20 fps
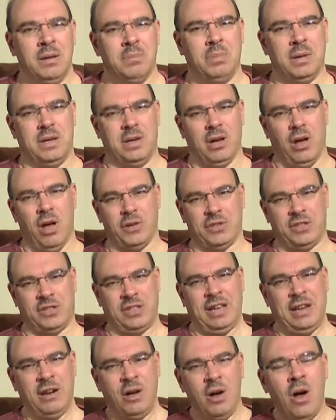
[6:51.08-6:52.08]
because
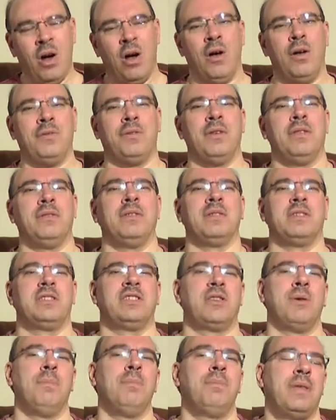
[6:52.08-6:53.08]
they know that there's
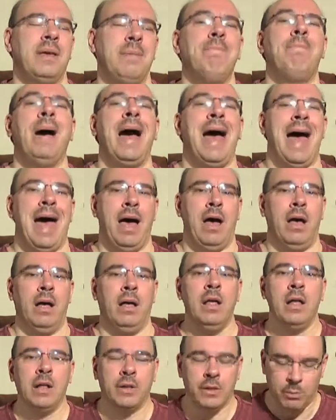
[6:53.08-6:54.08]
something better
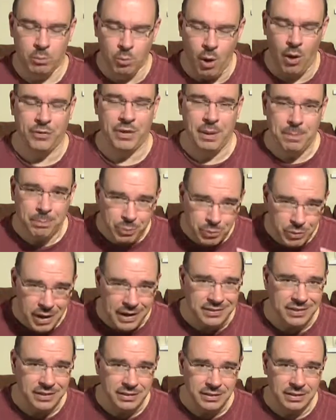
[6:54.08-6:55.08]
than what they're
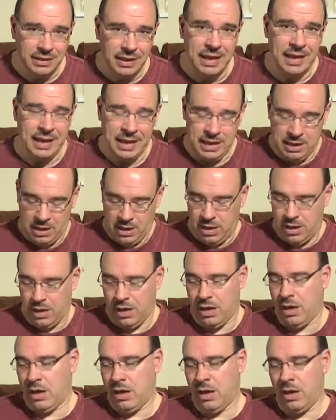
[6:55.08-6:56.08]
presently
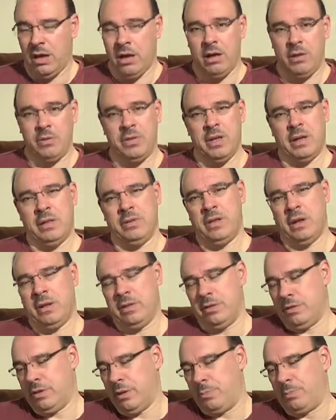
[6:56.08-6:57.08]

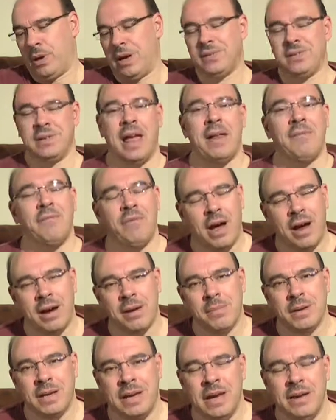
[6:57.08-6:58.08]
the present
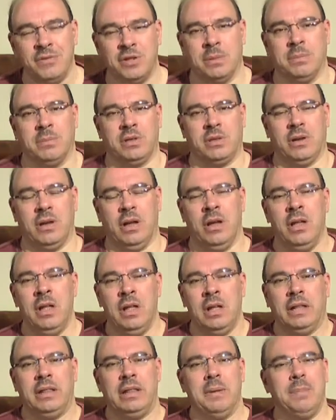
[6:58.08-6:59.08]
environment gives them. So
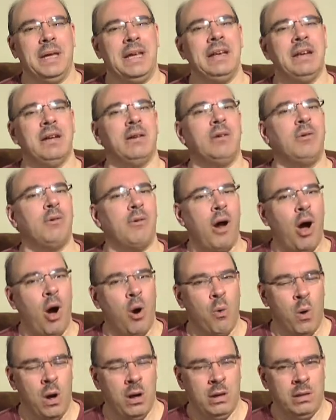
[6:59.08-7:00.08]
they begin to
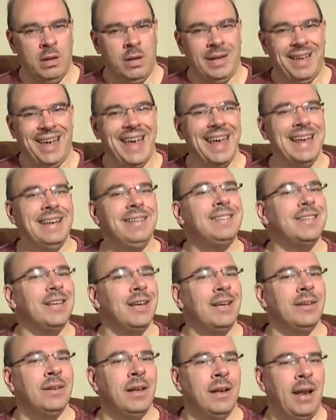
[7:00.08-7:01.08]
grow
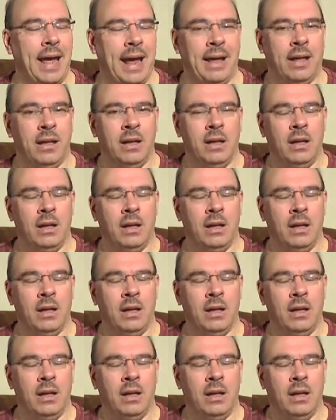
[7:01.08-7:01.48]
internally,